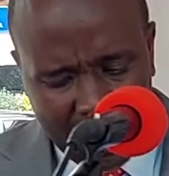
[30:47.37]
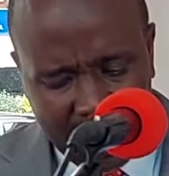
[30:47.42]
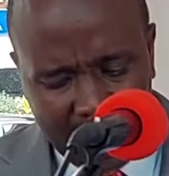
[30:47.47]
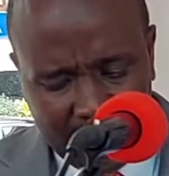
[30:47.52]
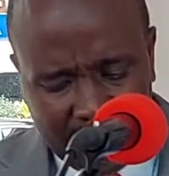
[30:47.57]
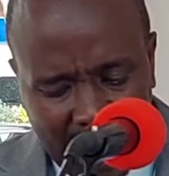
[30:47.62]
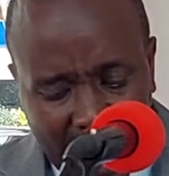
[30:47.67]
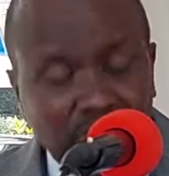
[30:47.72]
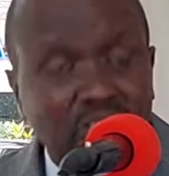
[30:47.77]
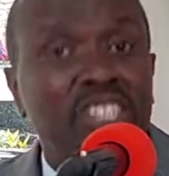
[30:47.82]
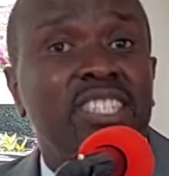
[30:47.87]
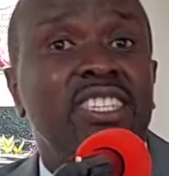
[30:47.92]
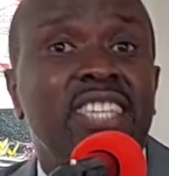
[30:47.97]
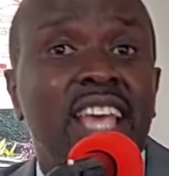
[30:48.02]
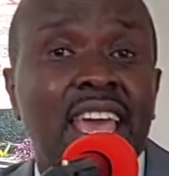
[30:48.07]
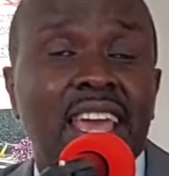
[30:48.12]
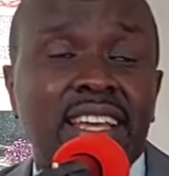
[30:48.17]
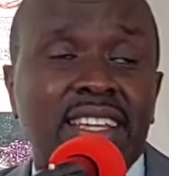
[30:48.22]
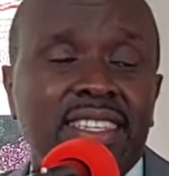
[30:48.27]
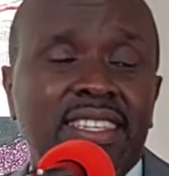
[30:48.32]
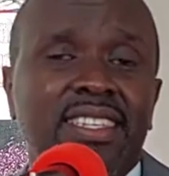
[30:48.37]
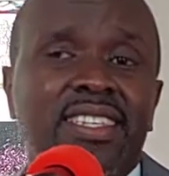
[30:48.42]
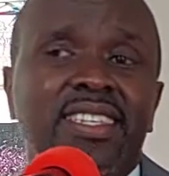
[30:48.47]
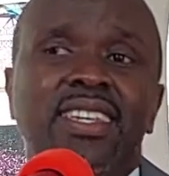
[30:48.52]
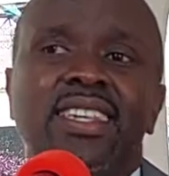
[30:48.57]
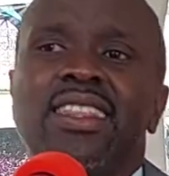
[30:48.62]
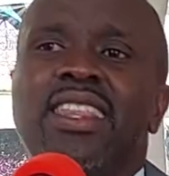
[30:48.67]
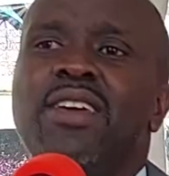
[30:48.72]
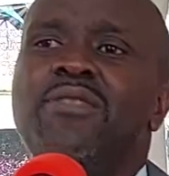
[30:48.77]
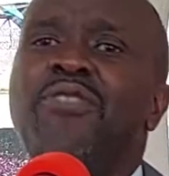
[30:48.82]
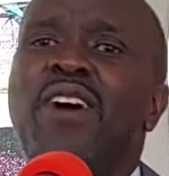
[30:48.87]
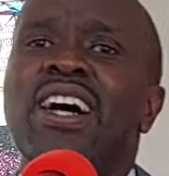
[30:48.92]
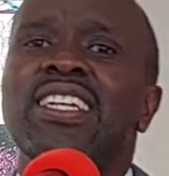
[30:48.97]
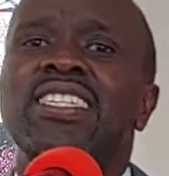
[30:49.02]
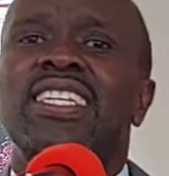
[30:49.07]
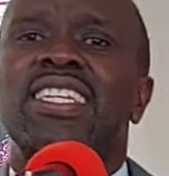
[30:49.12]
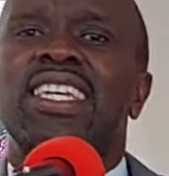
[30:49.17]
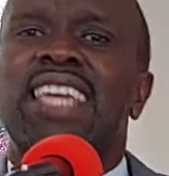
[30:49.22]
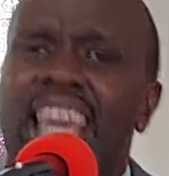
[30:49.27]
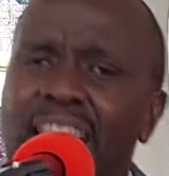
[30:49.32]
It actually says, they
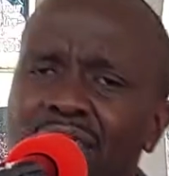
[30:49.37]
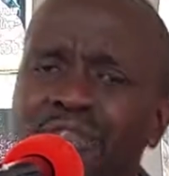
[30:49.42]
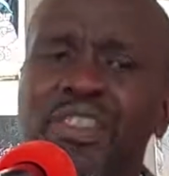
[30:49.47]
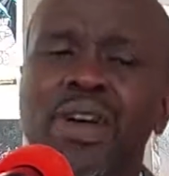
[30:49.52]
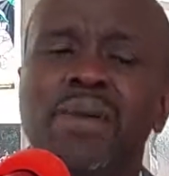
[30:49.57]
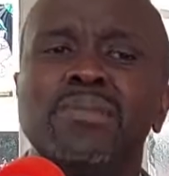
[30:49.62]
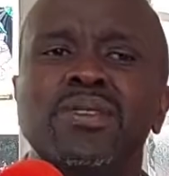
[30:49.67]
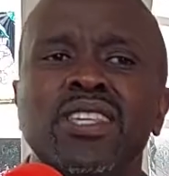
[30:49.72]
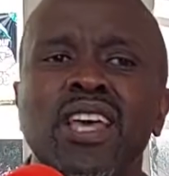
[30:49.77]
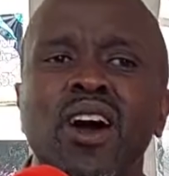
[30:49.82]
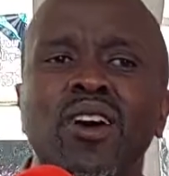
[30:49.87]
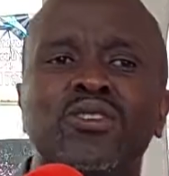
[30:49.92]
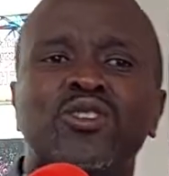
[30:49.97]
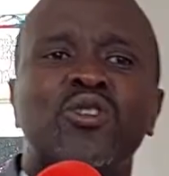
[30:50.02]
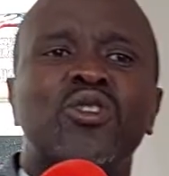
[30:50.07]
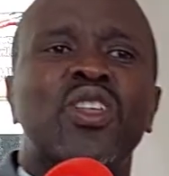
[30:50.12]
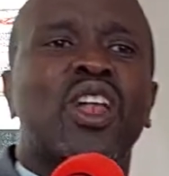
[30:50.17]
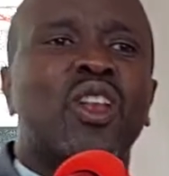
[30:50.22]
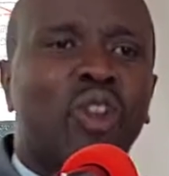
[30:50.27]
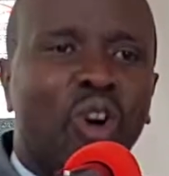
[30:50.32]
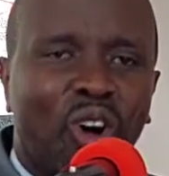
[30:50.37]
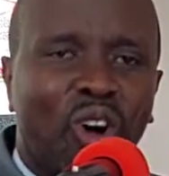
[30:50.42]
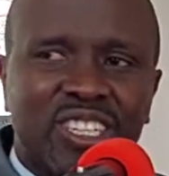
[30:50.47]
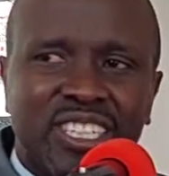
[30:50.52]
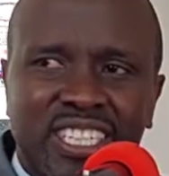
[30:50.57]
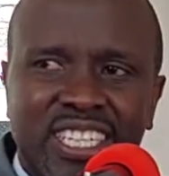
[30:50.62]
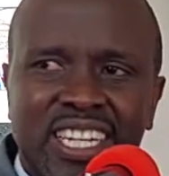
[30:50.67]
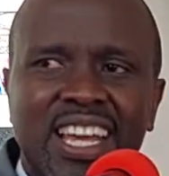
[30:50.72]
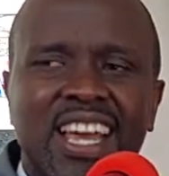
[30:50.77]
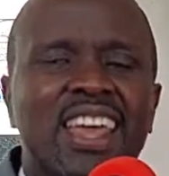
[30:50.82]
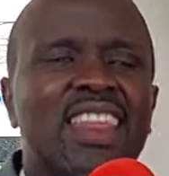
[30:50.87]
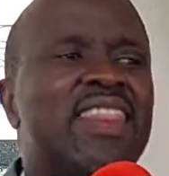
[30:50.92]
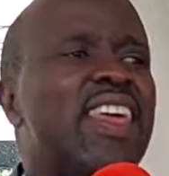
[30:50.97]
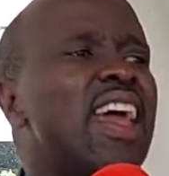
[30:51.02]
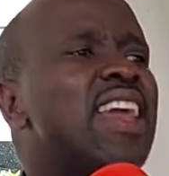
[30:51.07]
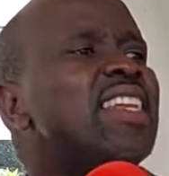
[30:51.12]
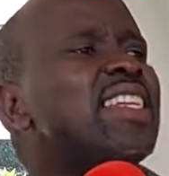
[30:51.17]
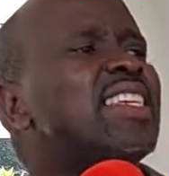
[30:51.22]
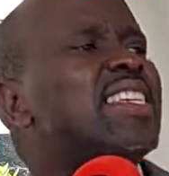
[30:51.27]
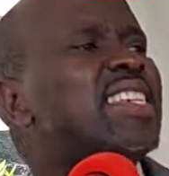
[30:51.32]
first gave themselves to the Lord,
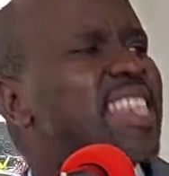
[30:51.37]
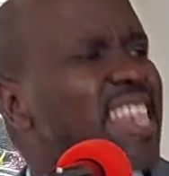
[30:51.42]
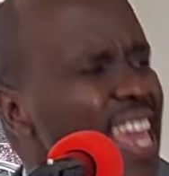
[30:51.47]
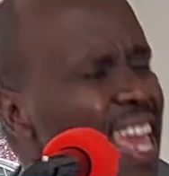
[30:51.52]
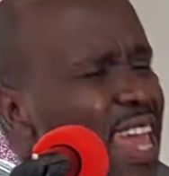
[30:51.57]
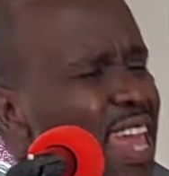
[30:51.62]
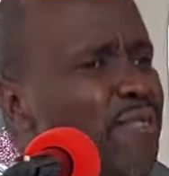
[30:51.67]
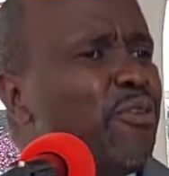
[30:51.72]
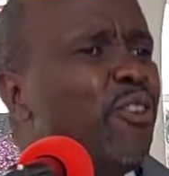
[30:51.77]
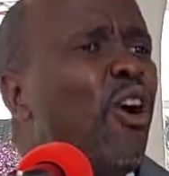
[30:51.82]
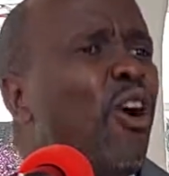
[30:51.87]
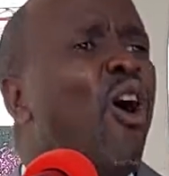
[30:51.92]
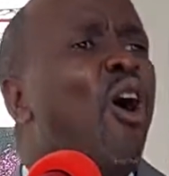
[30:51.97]
then gave